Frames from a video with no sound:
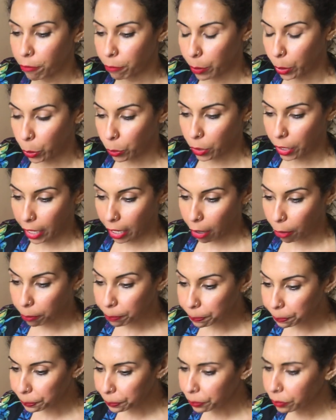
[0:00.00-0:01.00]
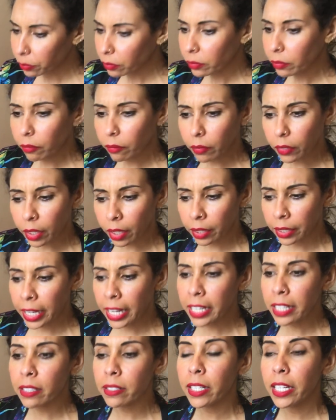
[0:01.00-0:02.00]
mode now.
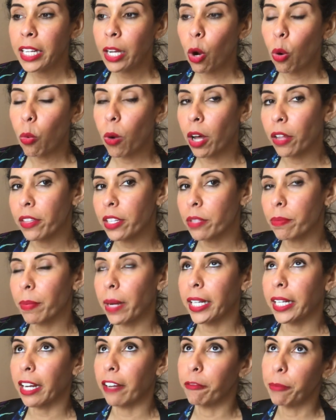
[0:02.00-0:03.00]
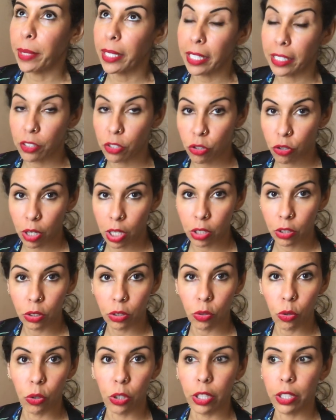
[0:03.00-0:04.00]
And while this might have been a
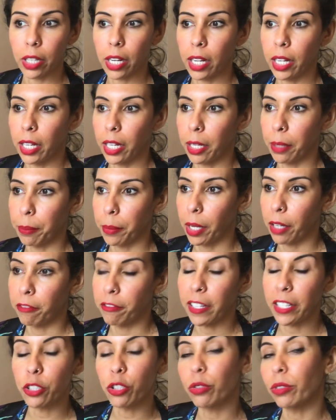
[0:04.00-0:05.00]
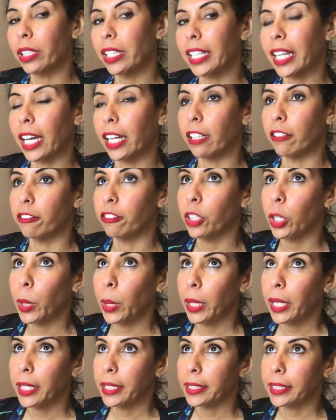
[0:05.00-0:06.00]
struggle or eventually kind of
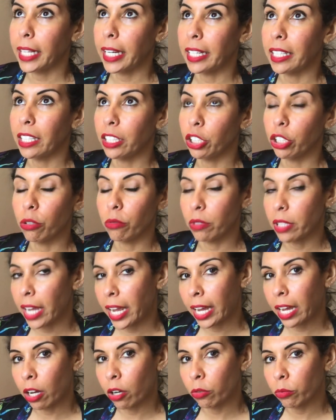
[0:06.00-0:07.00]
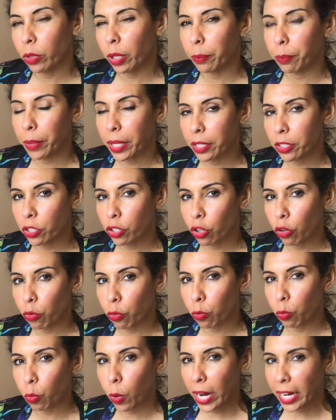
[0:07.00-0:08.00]
taken you down, been so
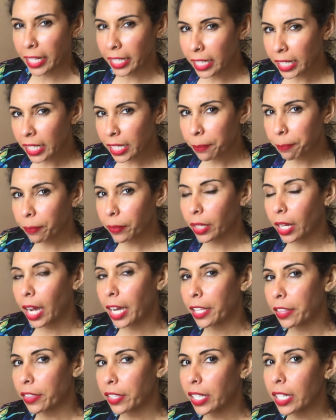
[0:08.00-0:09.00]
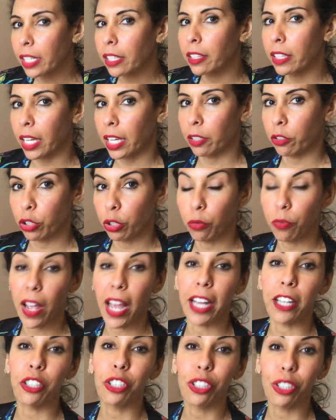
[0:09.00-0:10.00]
weighty, I think that you've
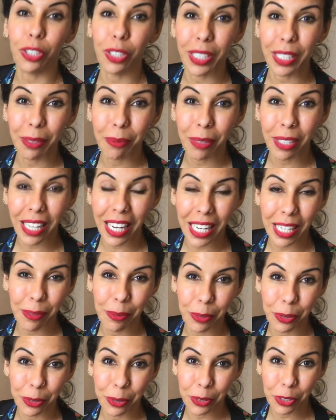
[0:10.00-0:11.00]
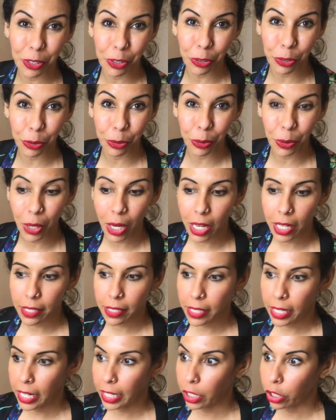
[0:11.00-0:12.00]
actually been able to
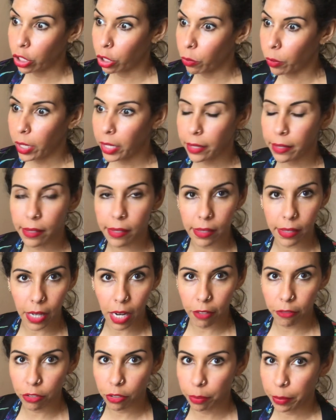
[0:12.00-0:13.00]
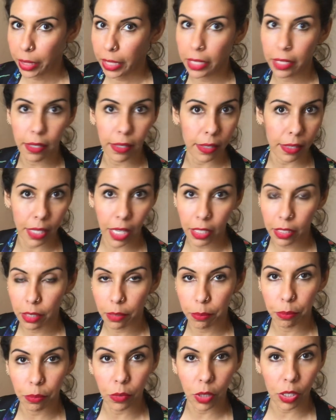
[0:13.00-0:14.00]
say, you know what, this is not for me. This is not
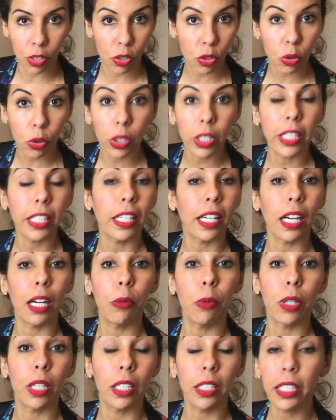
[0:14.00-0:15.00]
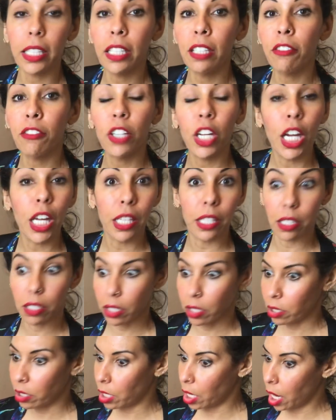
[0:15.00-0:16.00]
the story that I want to live.
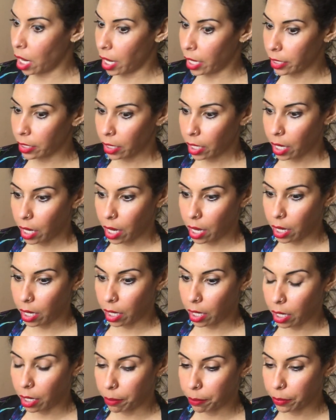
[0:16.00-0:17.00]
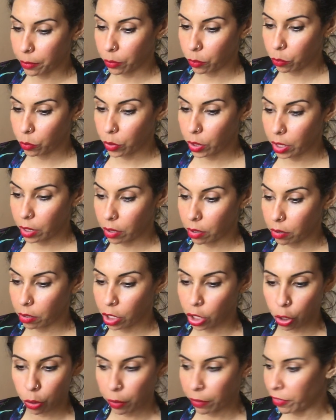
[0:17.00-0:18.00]
This is not,
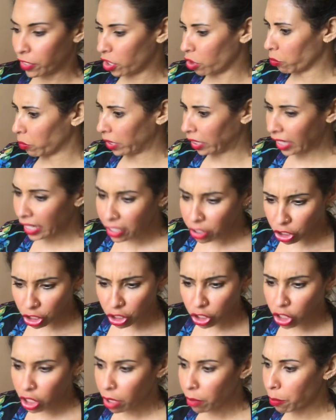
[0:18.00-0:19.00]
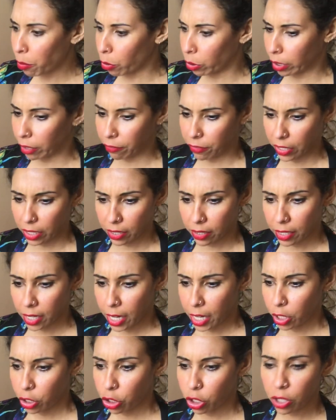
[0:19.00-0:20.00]
if it's a relationship or if it's
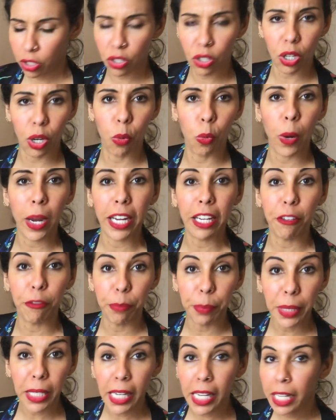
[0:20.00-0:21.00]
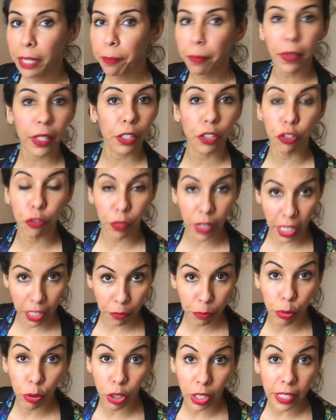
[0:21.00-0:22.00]
just a way of being, you've kind
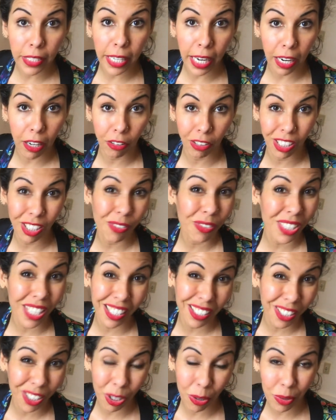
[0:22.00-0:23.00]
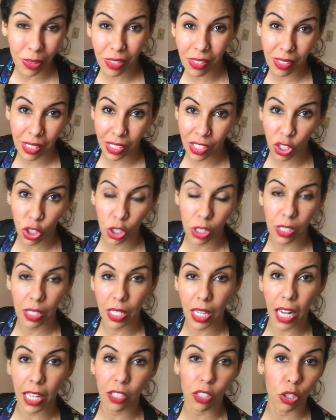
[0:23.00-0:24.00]
of put it down and you've said, no, it's just
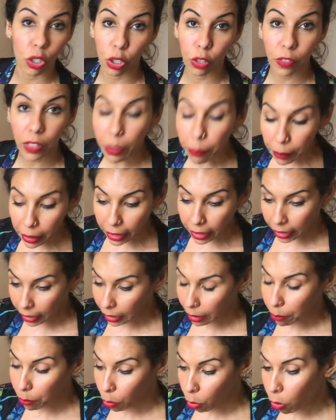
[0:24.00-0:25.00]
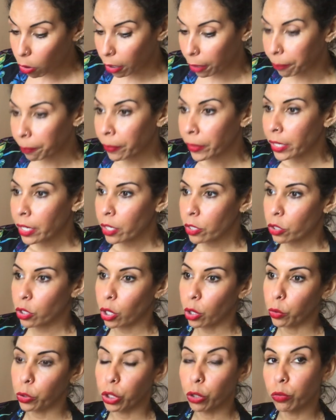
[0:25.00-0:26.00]
not serving me anymore.
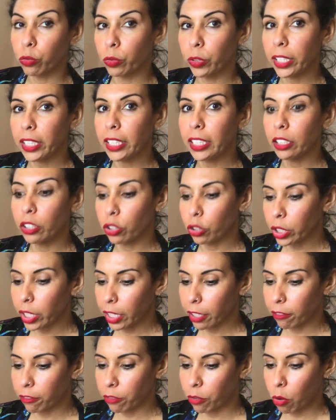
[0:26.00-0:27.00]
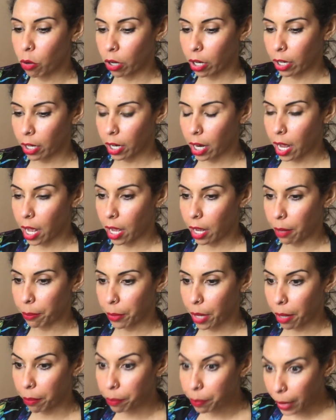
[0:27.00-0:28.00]
So you're really looking for
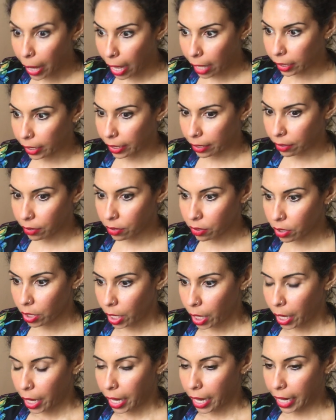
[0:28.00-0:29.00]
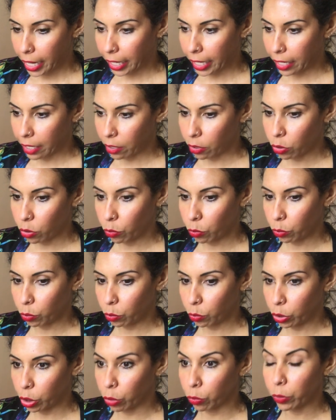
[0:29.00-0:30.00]
a balance, and
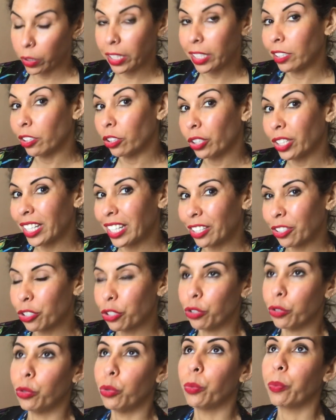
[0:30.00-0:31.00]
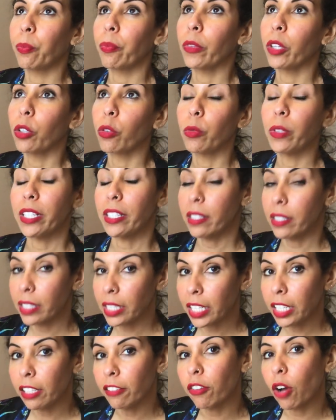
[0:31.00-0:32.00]
you're really looking to
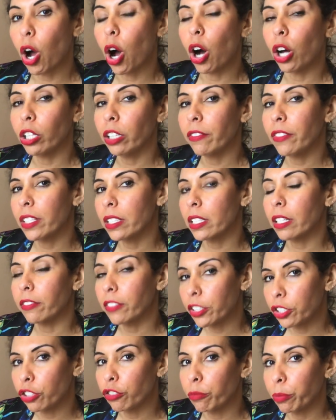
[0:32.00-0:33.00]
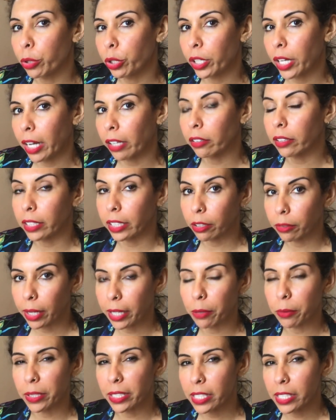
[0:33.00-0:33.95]
receive all of the stuff that you've put out there, right?